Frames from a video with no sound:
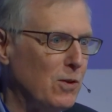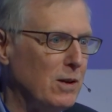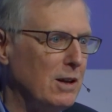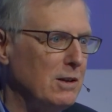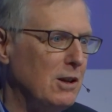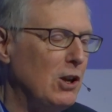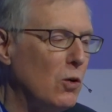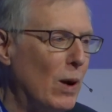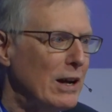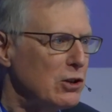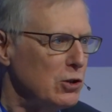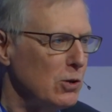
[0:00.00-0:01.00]
in the
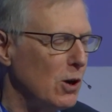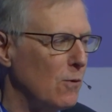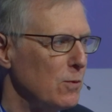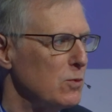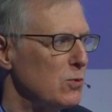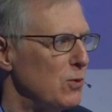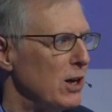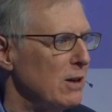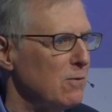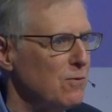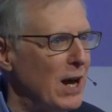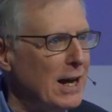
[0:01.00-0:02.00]
US, you go from
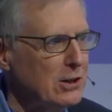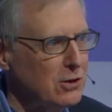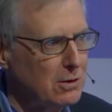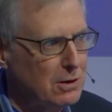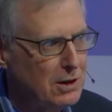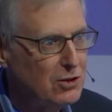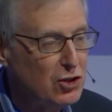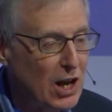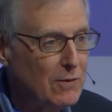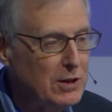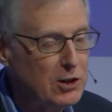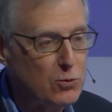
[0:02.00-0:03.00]
spreading factor
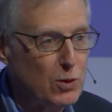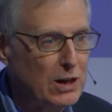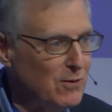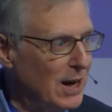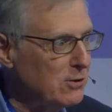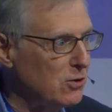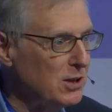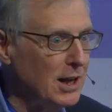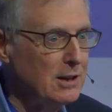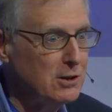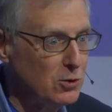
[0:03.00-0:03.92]
7 to spreading factor 10.